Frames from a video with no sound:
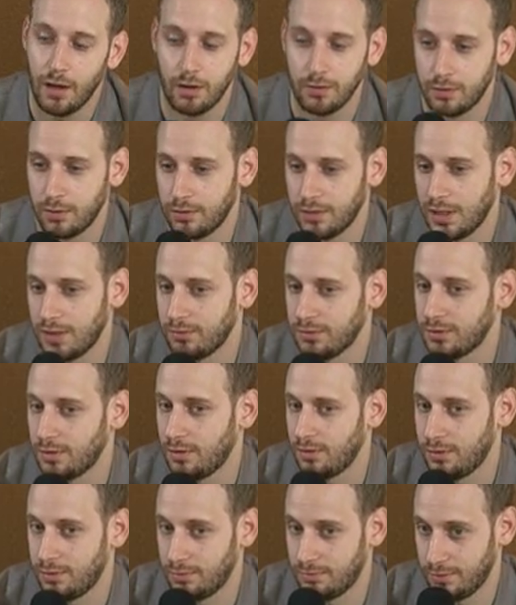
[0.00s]
Oh no, they were
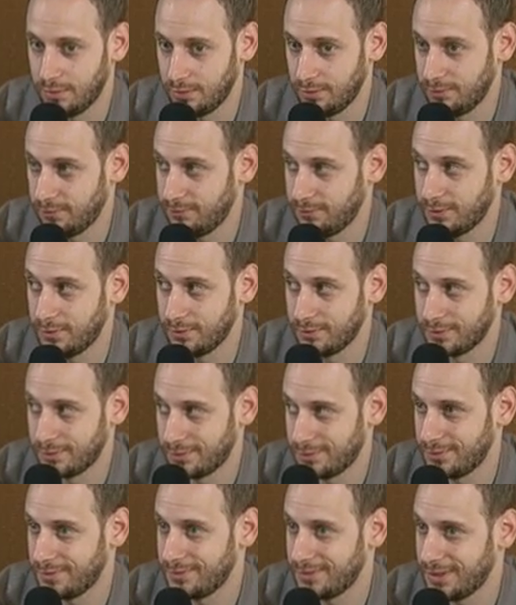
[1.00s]
totally the real
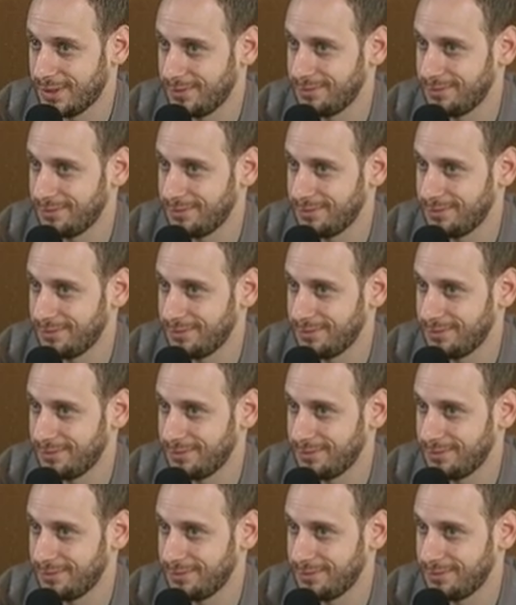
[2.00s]
folks.